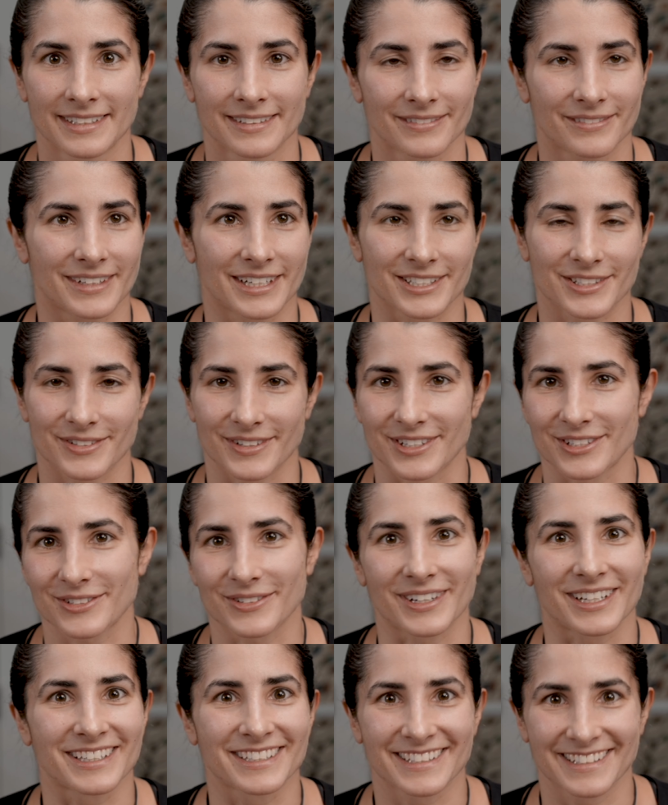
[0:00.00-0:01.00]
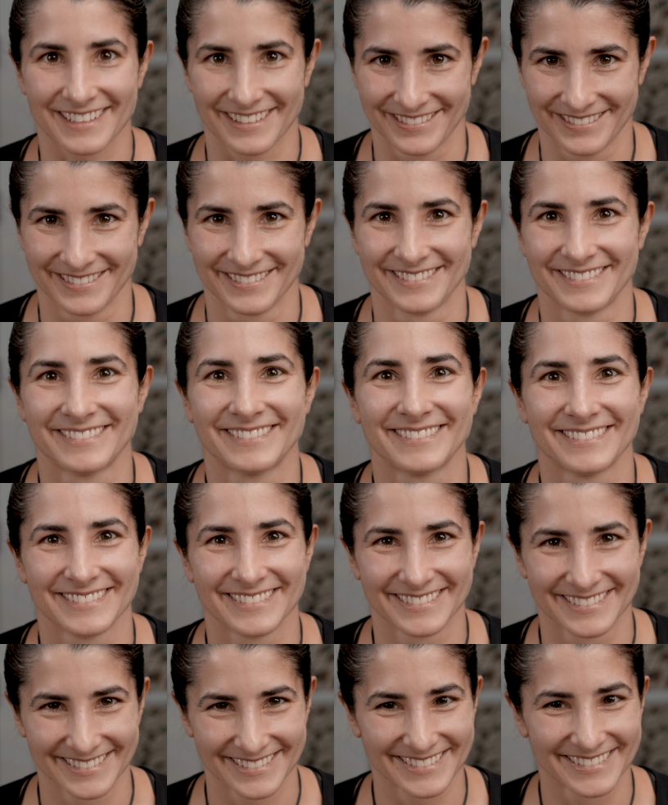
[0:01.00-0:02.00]
rest, rest, rest.
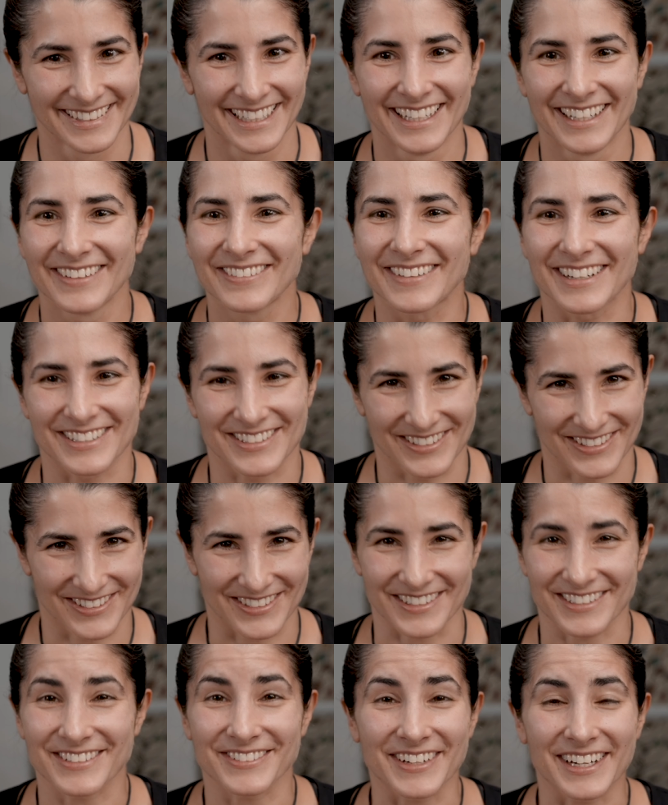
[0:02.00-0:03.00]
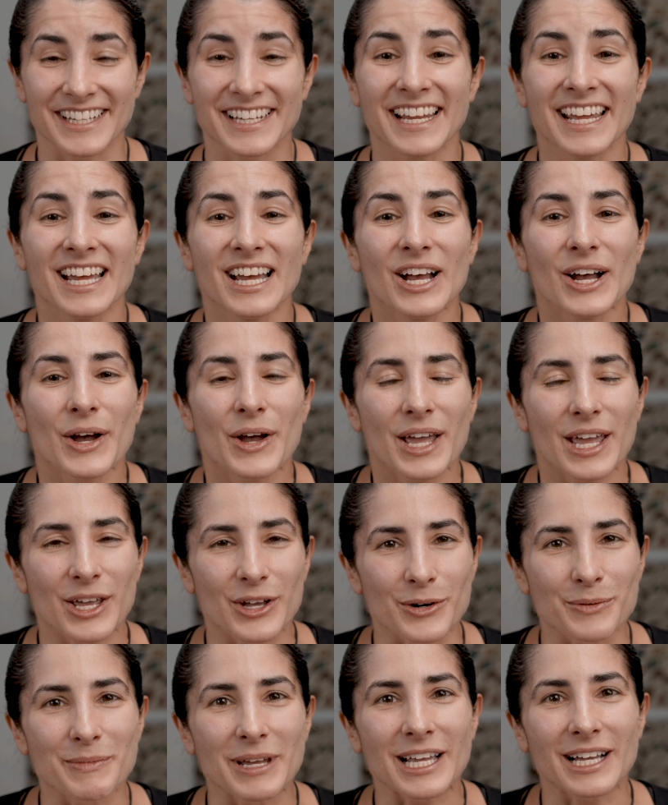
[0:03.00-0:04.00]
Rest, rest, rest, right? It
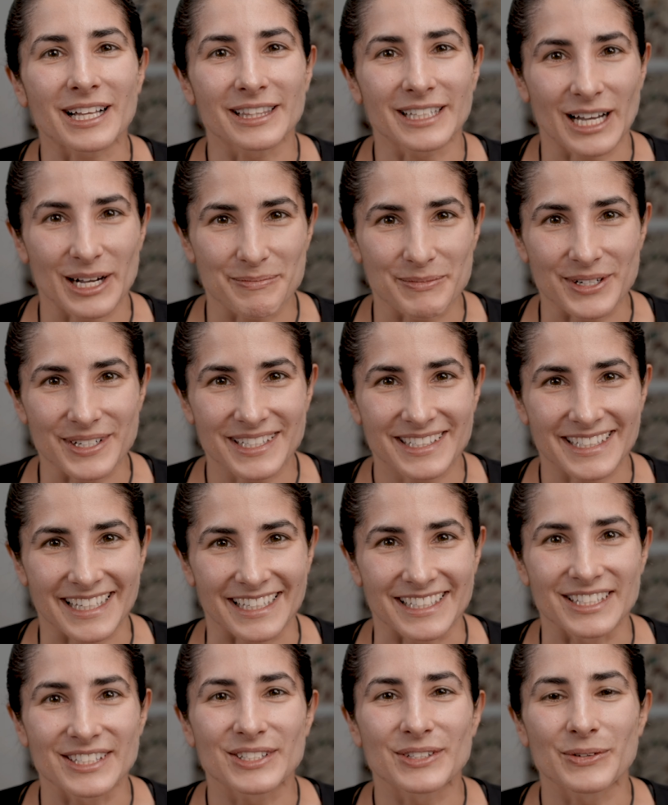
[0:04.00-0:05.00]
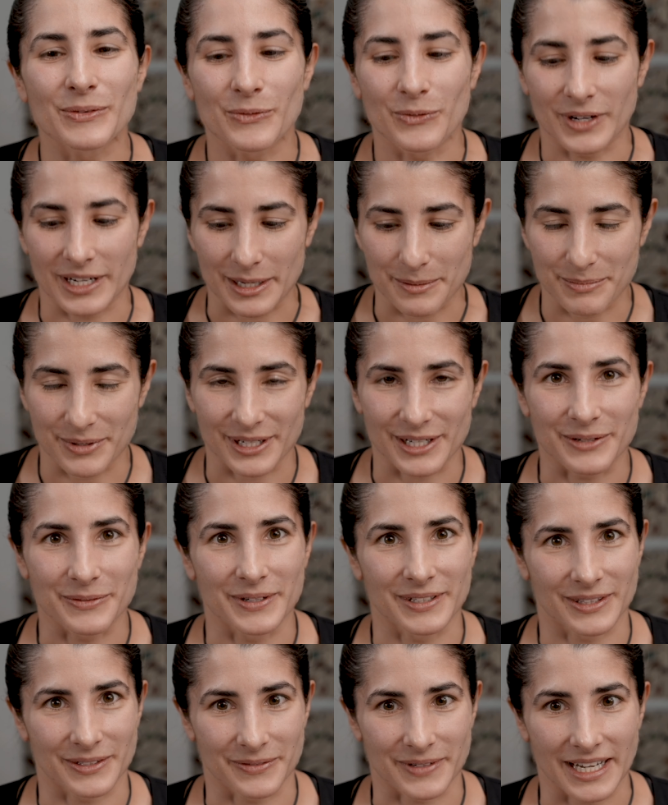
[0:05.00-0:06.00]
will make a lot more sense when I put it
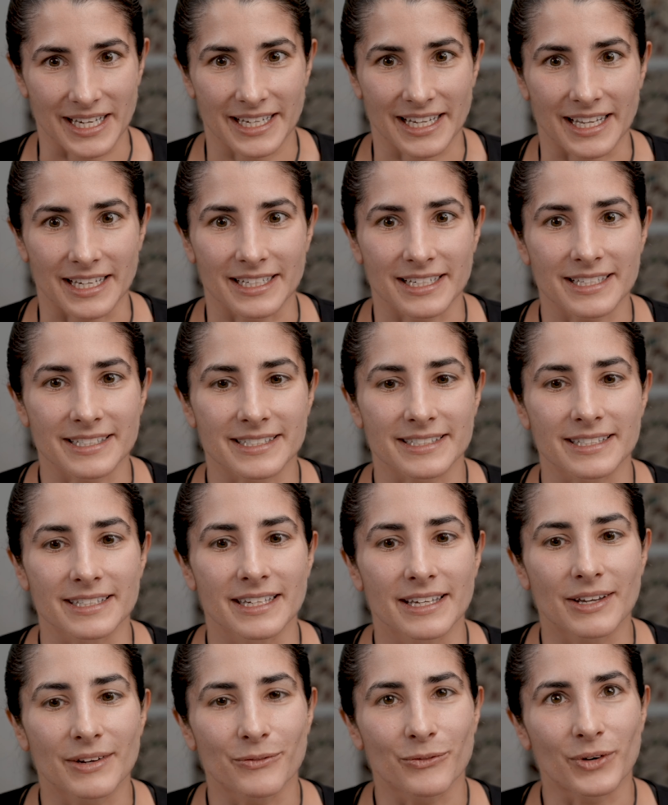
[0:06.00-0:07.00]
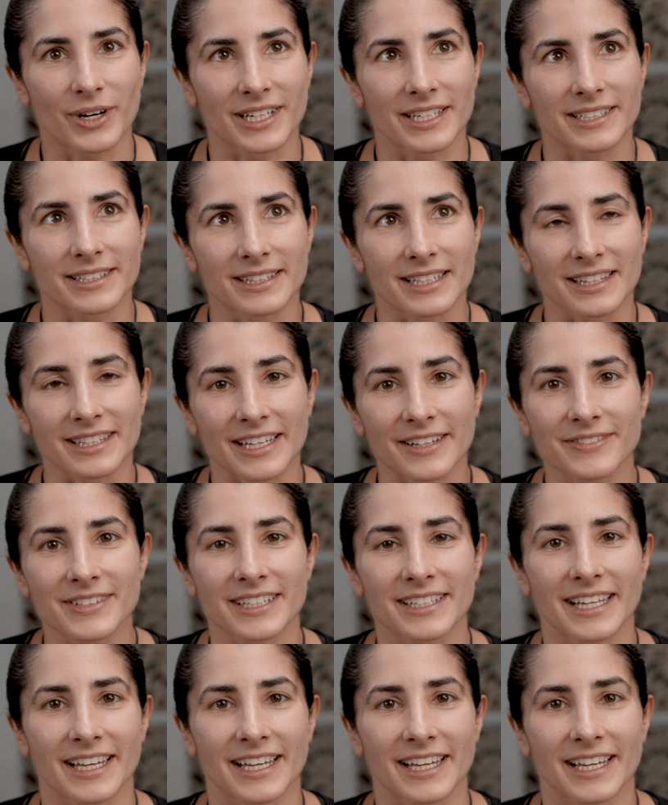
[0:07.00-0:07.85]
with the right hand because what the left hand